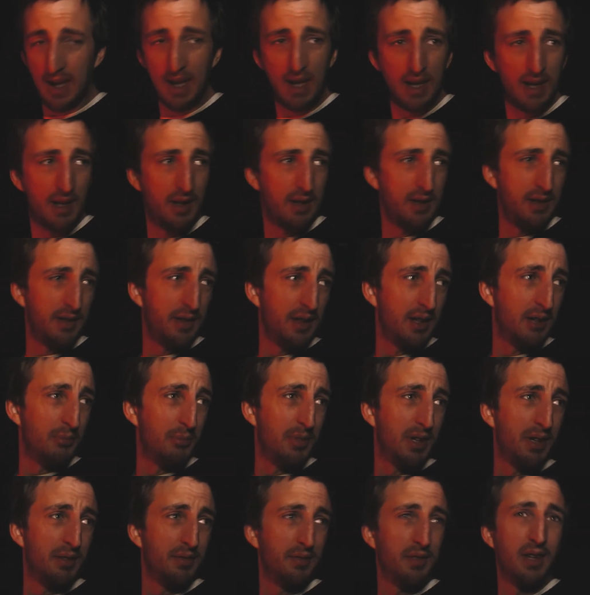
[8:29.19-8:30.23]
and
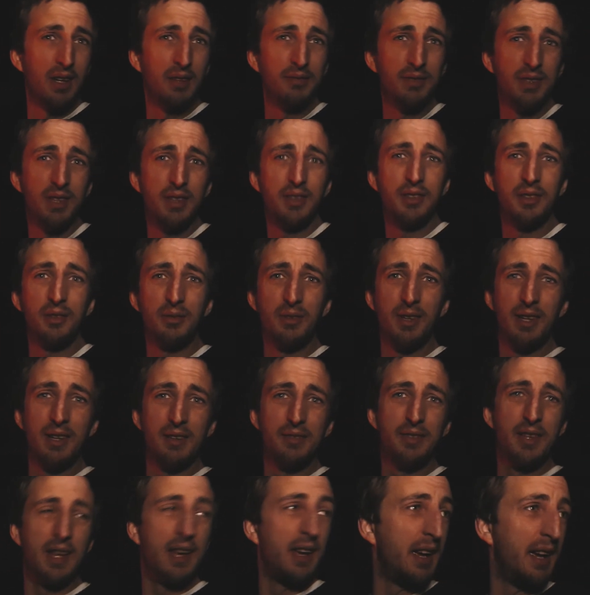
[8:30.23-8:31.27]
I've just
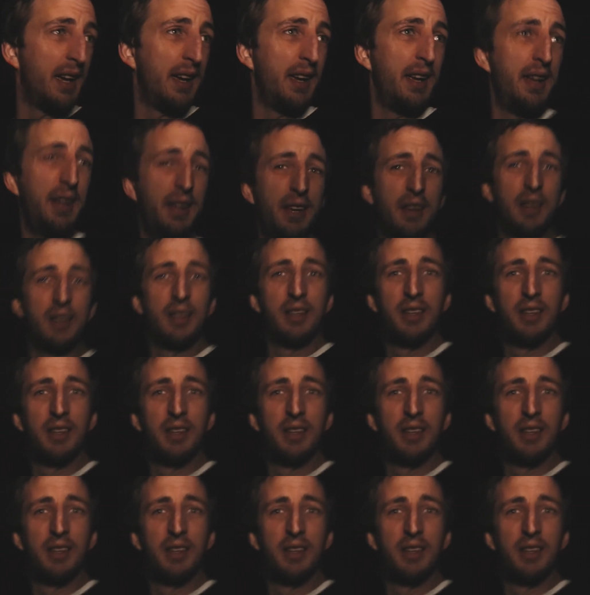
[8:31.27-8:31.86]
arrived at a